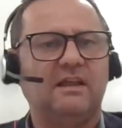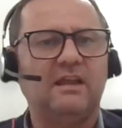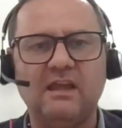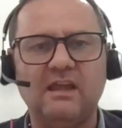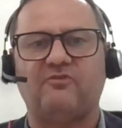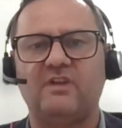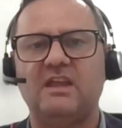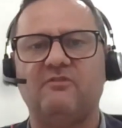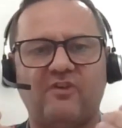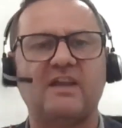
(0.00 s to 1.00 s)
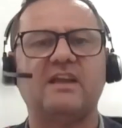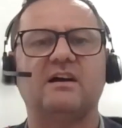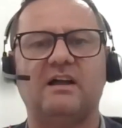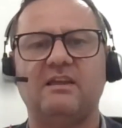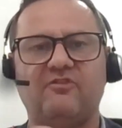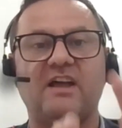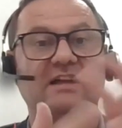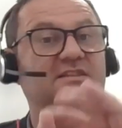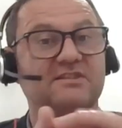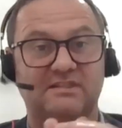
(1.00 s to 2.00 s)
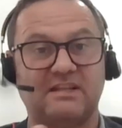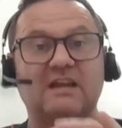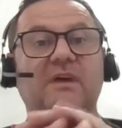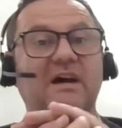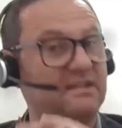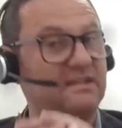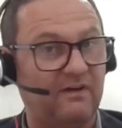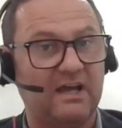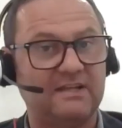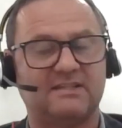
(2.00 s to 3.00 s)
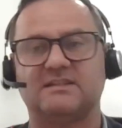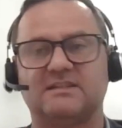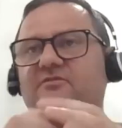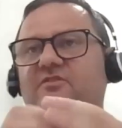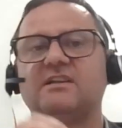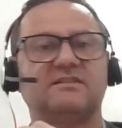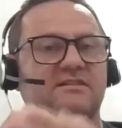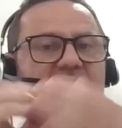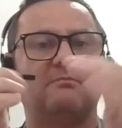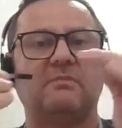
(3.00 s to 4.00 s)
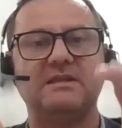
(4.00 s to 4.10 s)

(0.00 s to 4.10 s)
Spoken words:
If I understand my devices, if I understand my